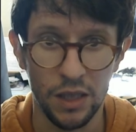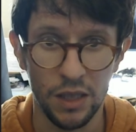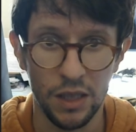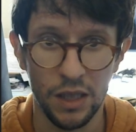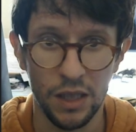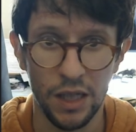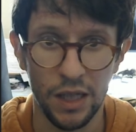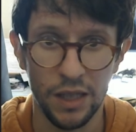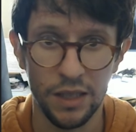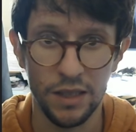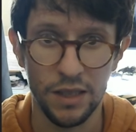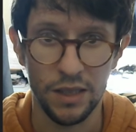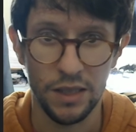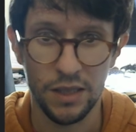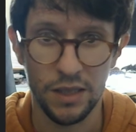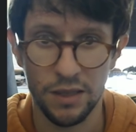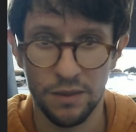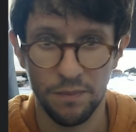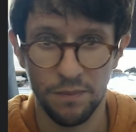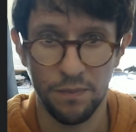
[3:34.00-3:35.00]
like
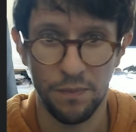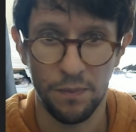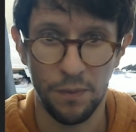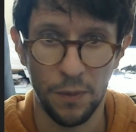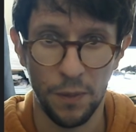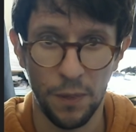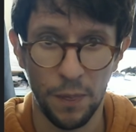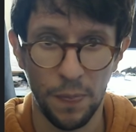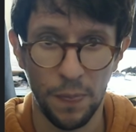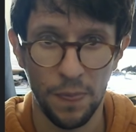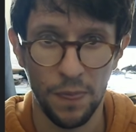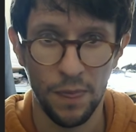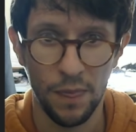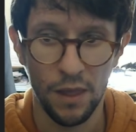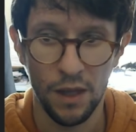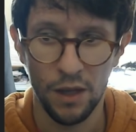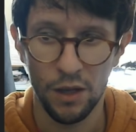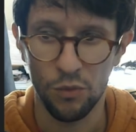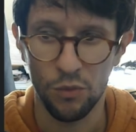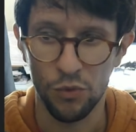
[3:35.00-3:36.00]
this.
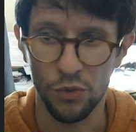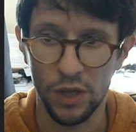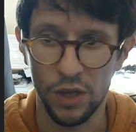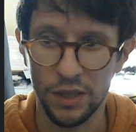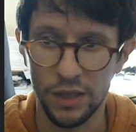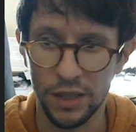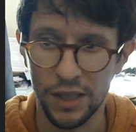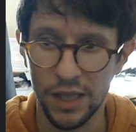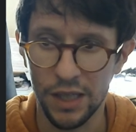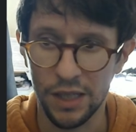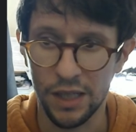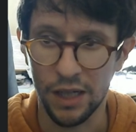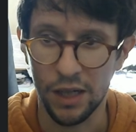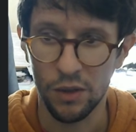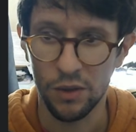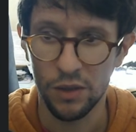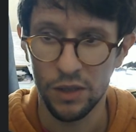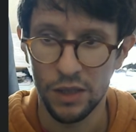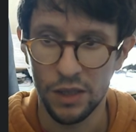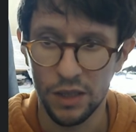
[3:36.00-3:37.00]
If we run it again
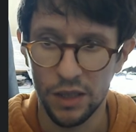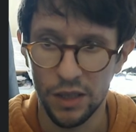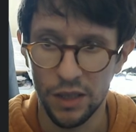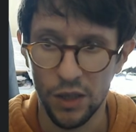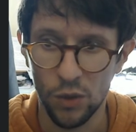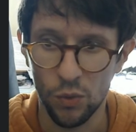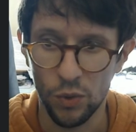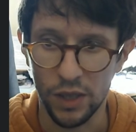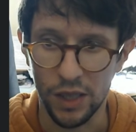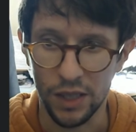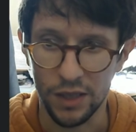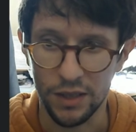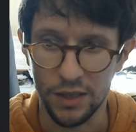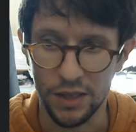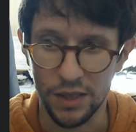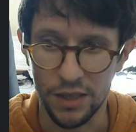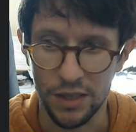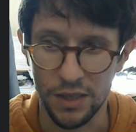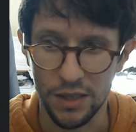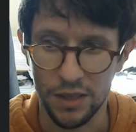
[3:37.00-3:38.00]
now we get
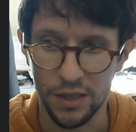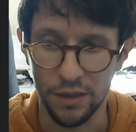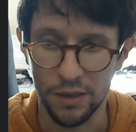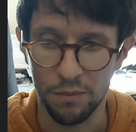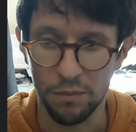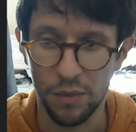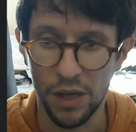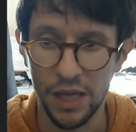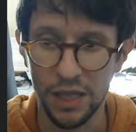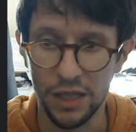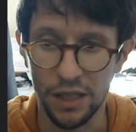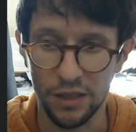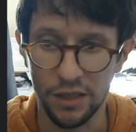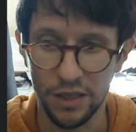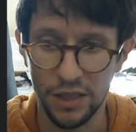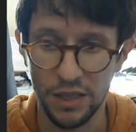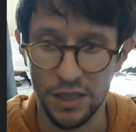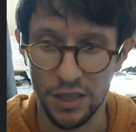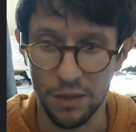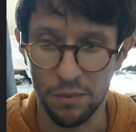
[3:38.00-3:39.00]
these binary.
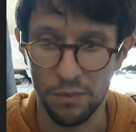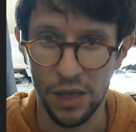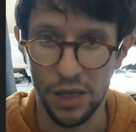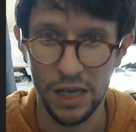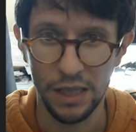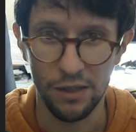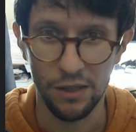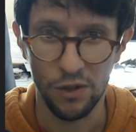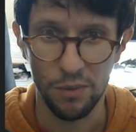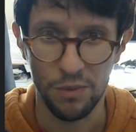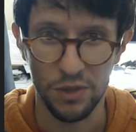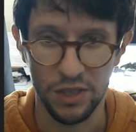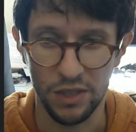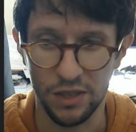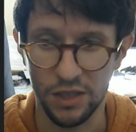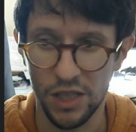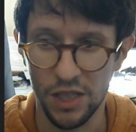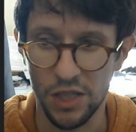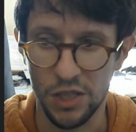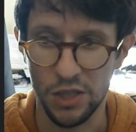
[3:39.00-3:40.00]
This is the binary
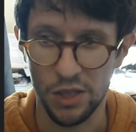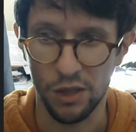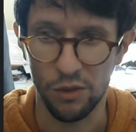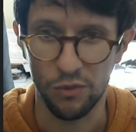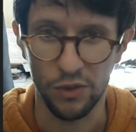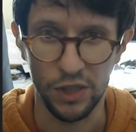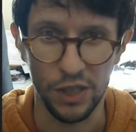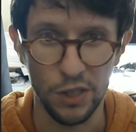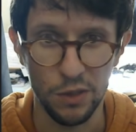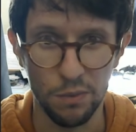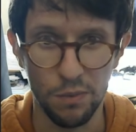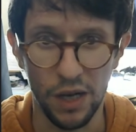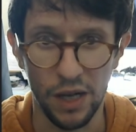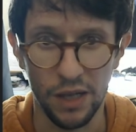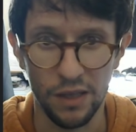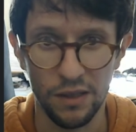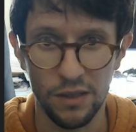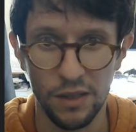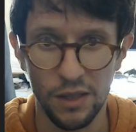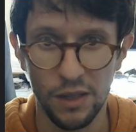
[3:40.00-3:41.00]
representation of each
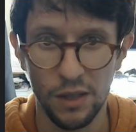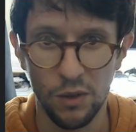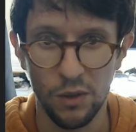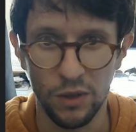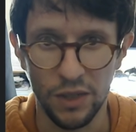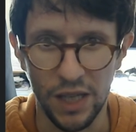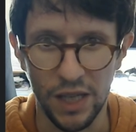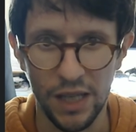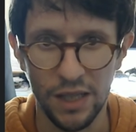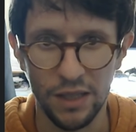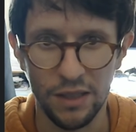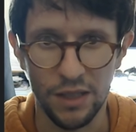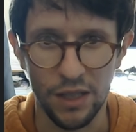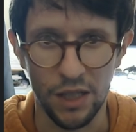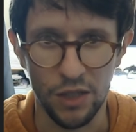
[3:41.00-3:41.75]
byte. The 8 here